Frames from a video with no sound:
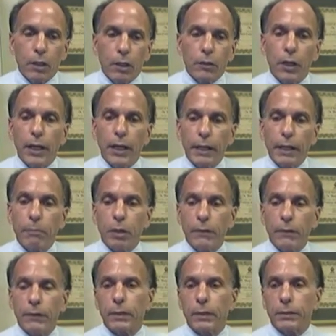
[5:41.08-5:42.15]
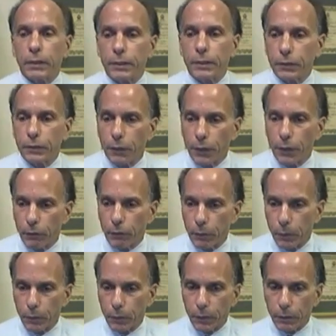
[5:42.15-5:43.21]
So how prevalent is the
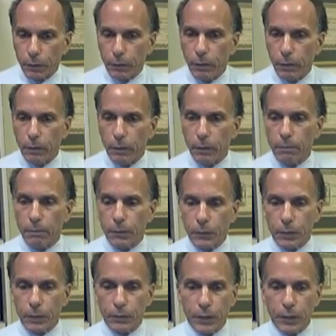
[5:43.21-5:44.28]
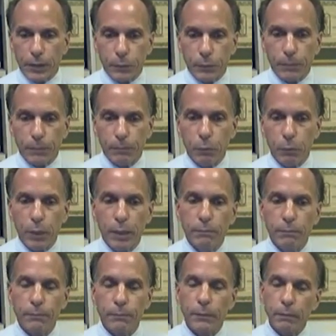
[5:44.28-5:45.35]
therapeutic misconception?
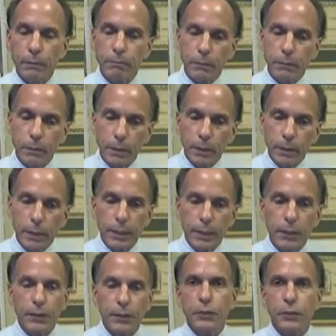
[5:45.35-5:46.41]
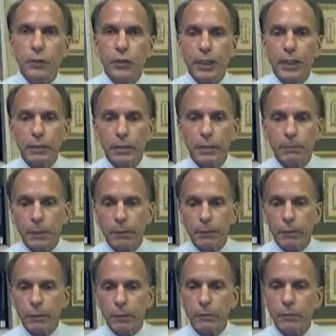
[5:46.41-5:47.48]
Well, in a nutshell,
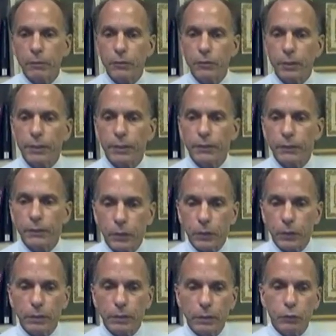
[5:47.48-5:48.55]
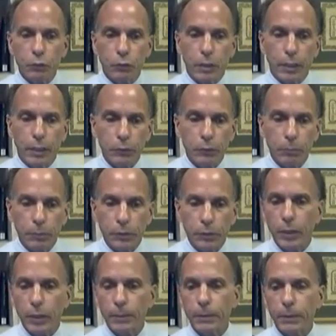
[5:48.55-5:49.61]
empirical studies of clinical trials,
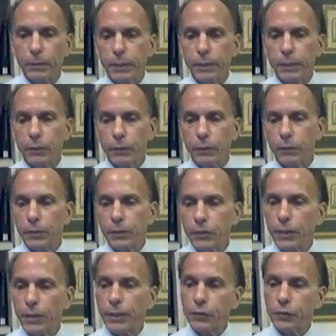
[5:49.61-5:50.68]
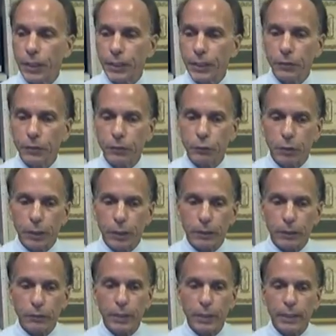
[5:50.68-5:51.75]
predominantly early-stage cancer
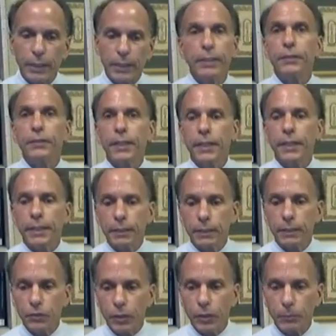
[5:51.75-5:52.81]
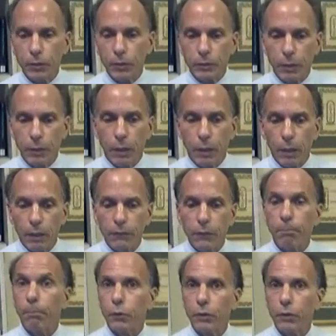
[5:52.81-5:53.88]
trials, indicate that subjects are
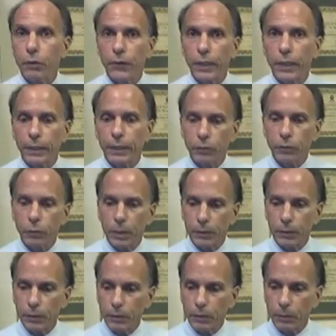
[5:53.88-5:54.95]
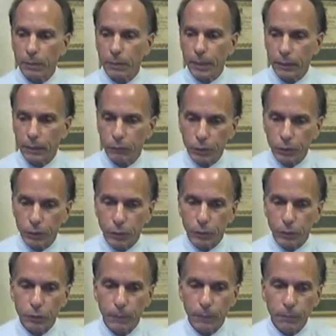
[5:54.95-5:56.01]
often motivated to participate in
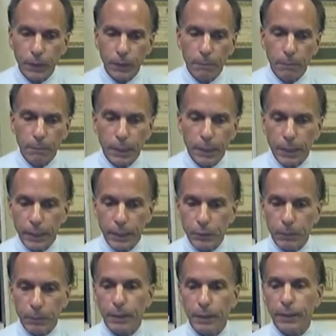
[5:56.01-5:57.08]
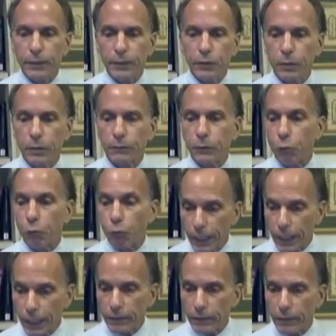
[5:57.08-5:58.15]
research by the expectation of
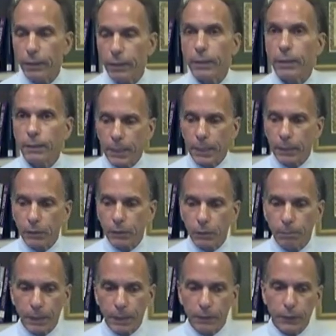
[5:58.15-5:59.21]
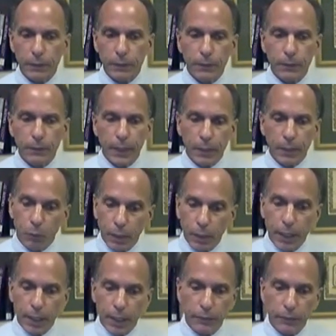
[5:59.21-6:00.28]
direct medical benefit, and
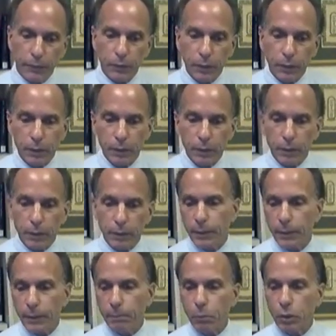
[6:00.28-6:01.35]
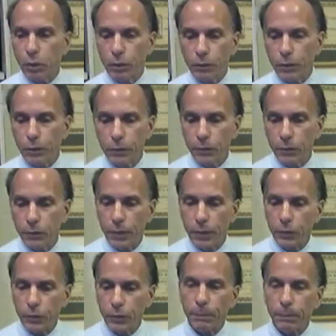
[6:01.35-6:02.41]
when asked, they blur the
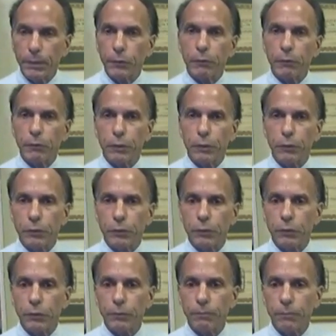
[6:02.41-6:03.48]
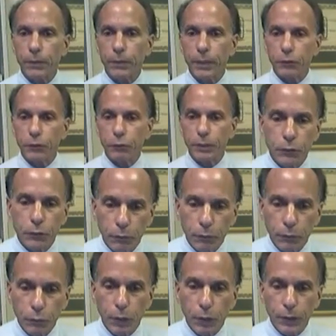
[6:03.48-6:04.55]
distinction between research and
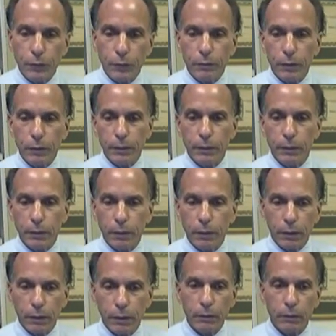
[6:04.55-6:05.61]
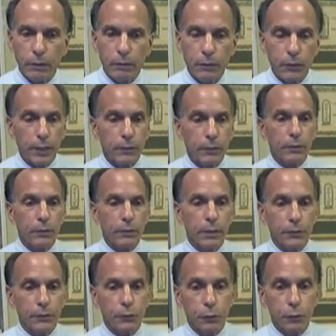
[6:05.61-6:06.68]
treatment. Dresser, in her article, says
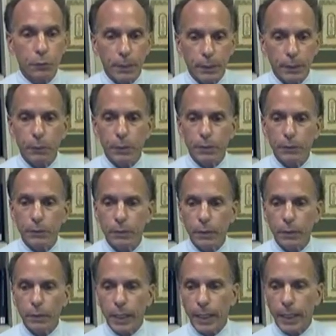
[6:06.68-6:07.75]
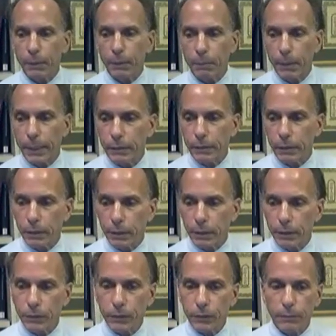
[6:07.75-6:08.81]
it's ubiquitous. Applebaum and
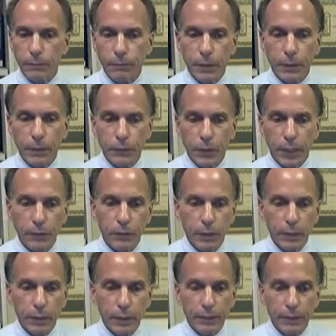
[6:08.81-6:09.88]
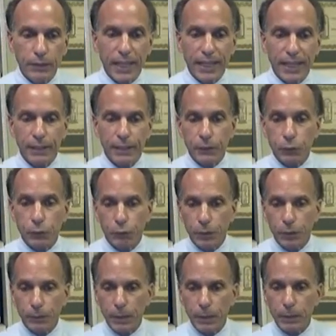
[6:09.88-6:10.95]
Litz says it's an
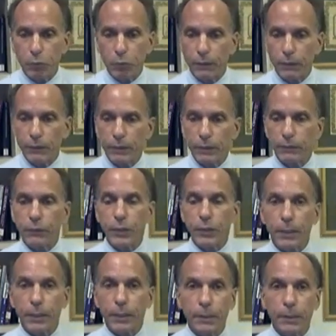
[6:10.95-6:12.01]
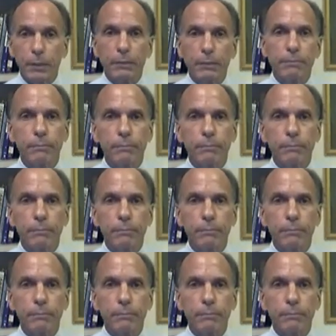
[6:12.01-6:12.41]
extremely prevalent phenomenon.